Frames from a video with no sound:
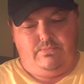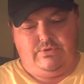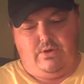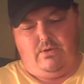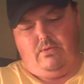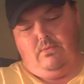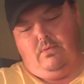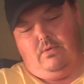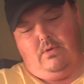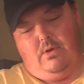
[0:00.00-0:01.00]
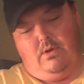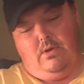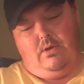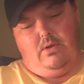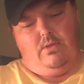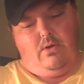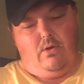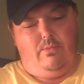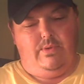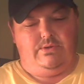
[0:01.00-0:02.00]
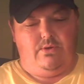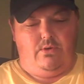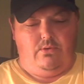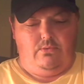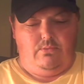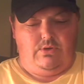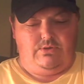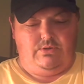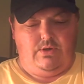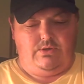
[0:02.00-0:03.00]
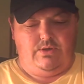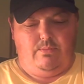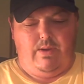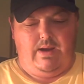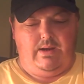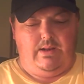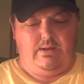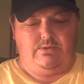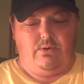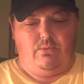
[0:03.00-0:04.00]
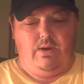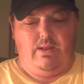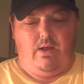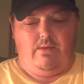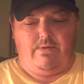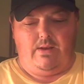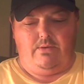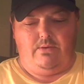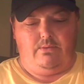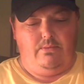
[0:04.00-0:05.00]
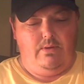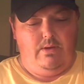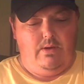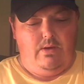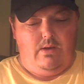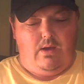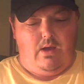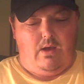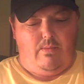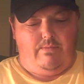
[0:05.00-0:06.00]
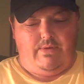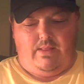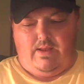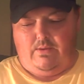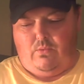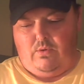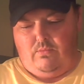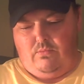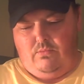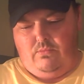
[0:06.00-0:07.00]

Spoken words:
so the armament's on, must touch up painting, and so really all I've got to do, I've got like one